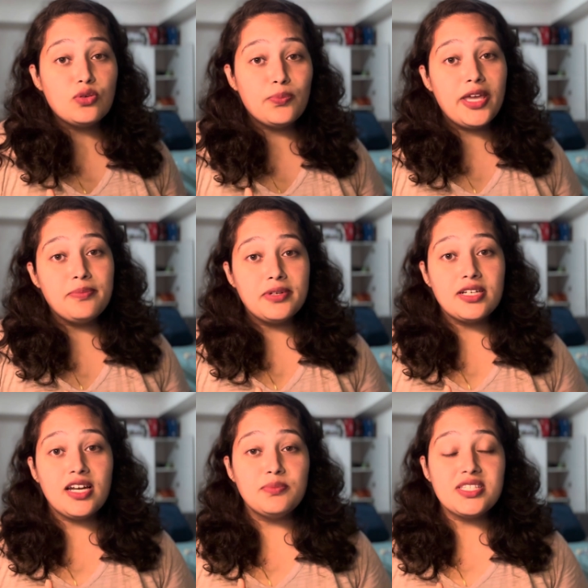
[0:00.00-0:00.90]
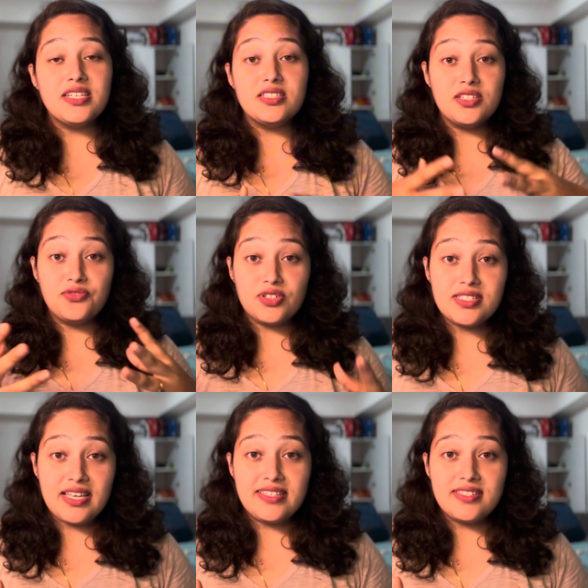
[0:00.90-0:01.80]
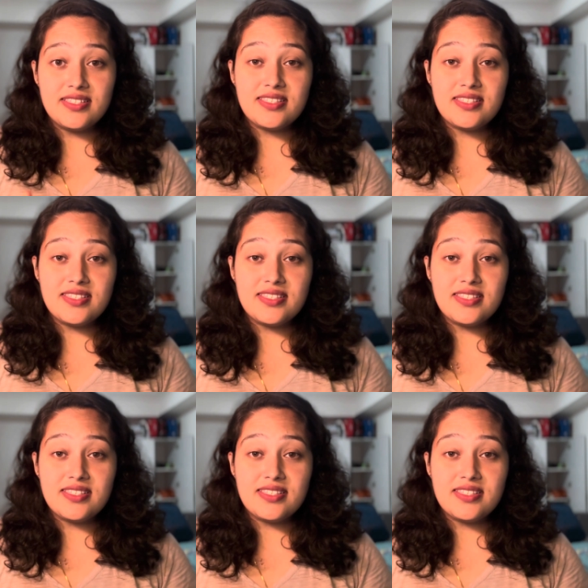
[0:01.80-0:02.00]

paper comes in different sizes.